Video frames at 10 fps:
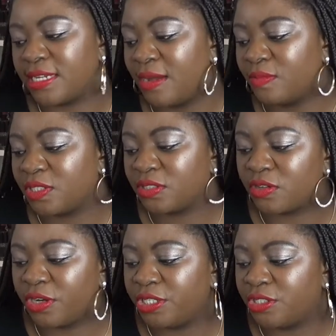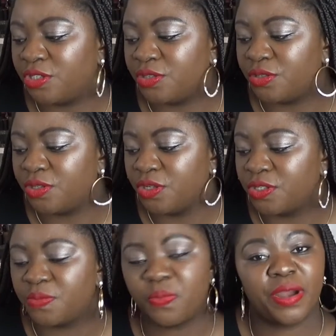I'm just going to
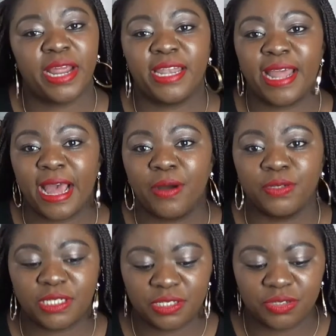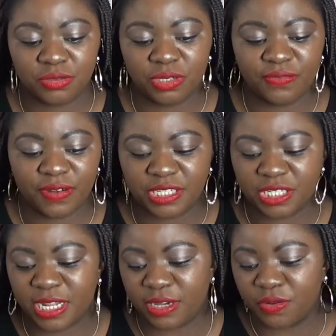spray now just to refresh
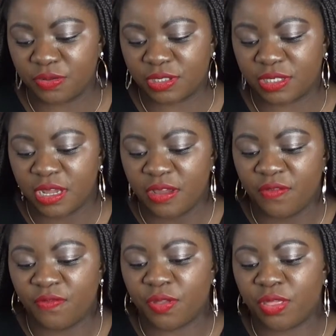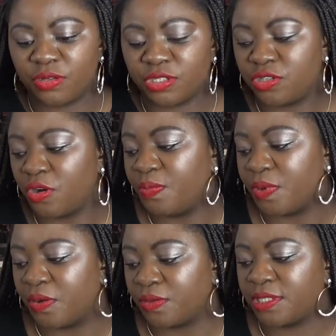the nose for those top
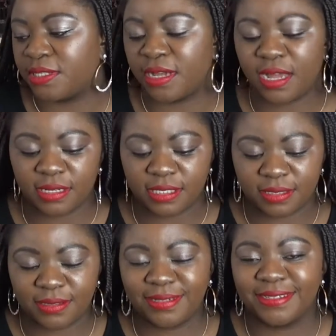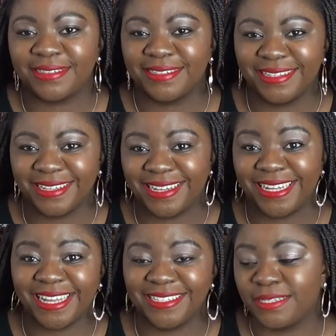notes, and I
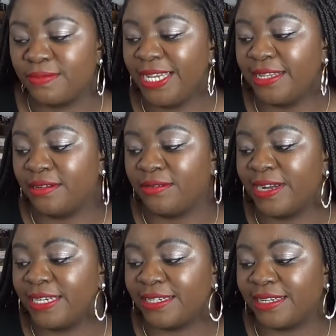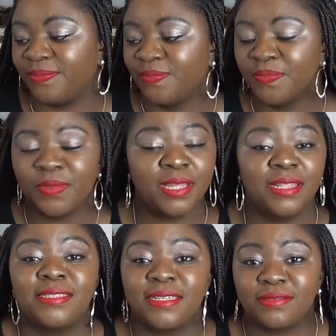can smell it already.
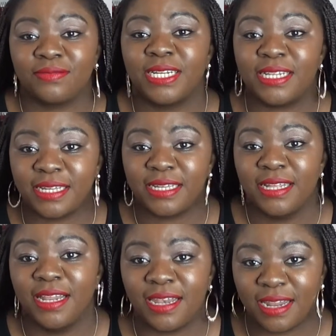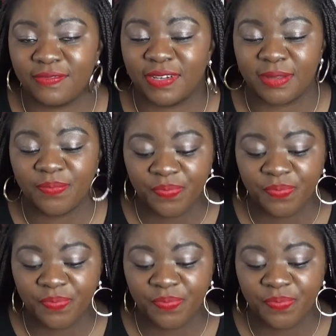This is really lovely.